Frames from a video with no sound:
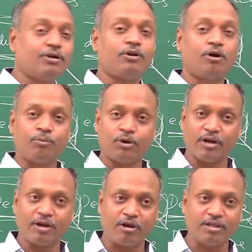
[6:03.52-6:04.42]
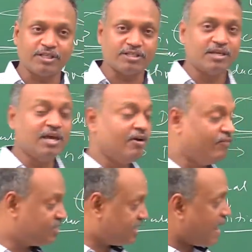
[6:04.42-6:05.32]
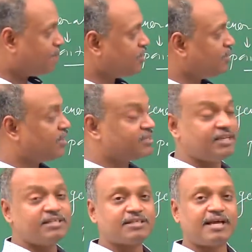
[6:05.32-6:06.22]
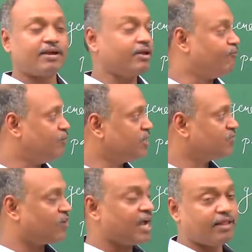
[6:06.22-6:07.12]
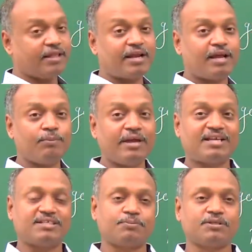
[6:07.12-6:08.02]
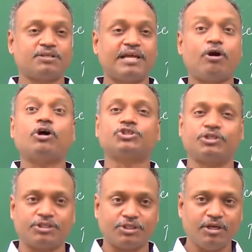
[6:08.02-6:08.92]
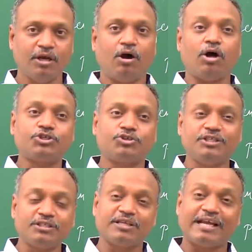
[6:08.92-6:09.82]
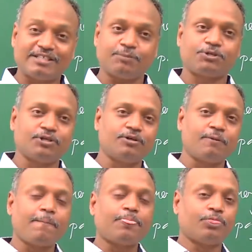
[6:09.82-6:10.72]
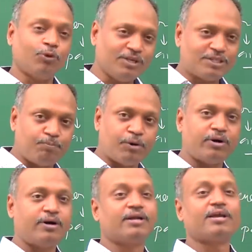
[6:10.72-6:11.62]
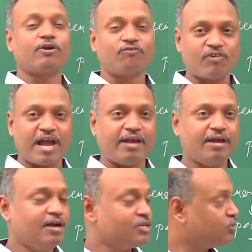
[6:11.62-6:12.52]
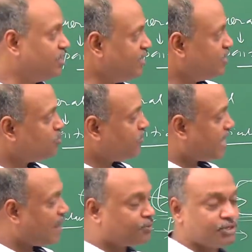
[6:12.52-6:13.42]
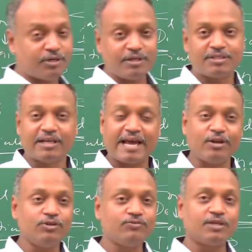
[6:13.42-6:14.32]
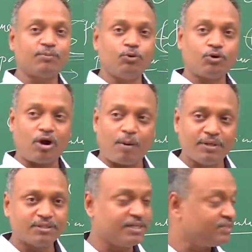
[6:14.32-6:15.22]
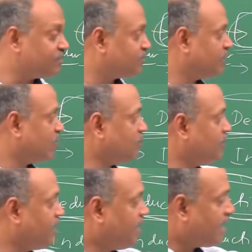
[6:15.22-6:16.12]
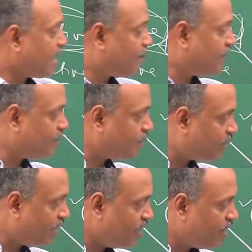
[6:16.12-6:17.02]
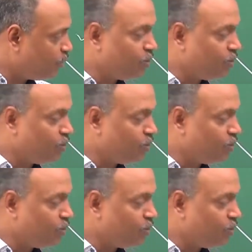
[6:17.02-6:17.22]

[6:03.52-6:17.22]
called non-monitoring logics, which capture things like if birds fly, there can be exceptions like ostrich. Ostrich is an exception, though it's a bird, it cannot fly. So they need to be captured in scenarios which are more common sense, which may not be applicable by